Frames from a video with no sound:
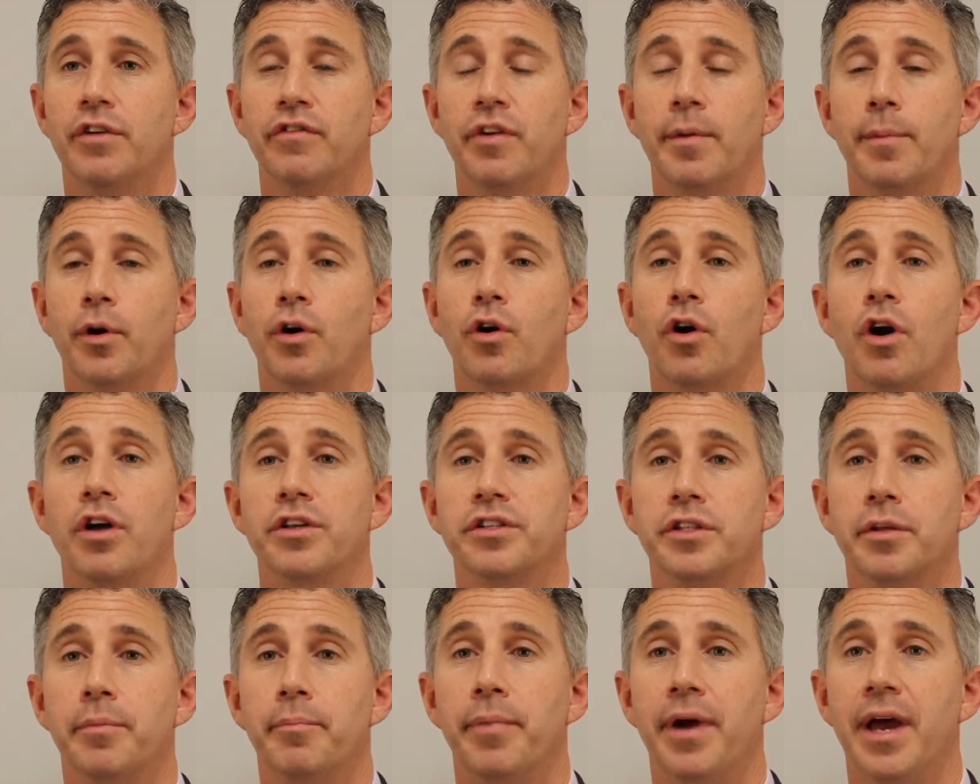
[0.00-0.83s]
from
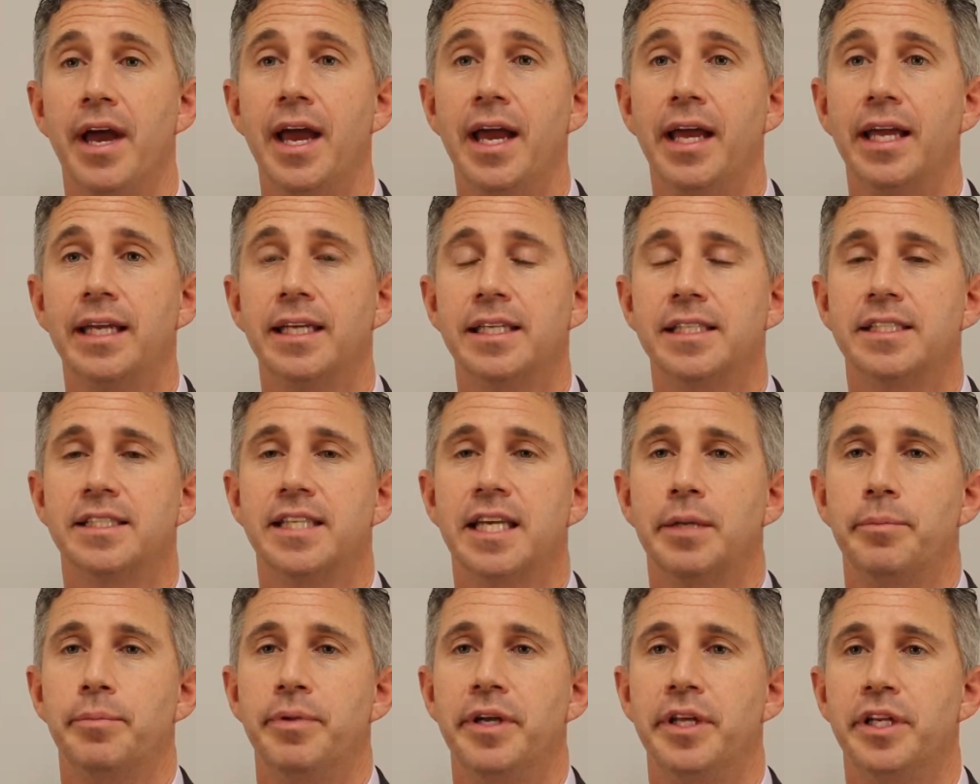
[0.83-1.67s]
across the bay in
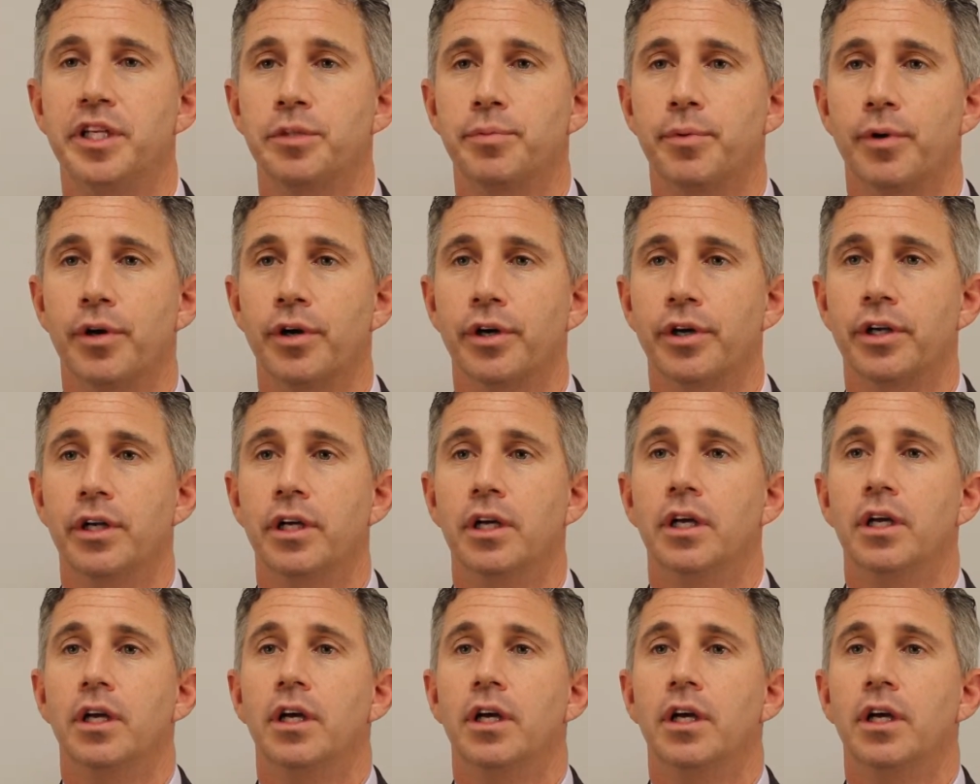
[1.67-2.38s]
St. Petersburg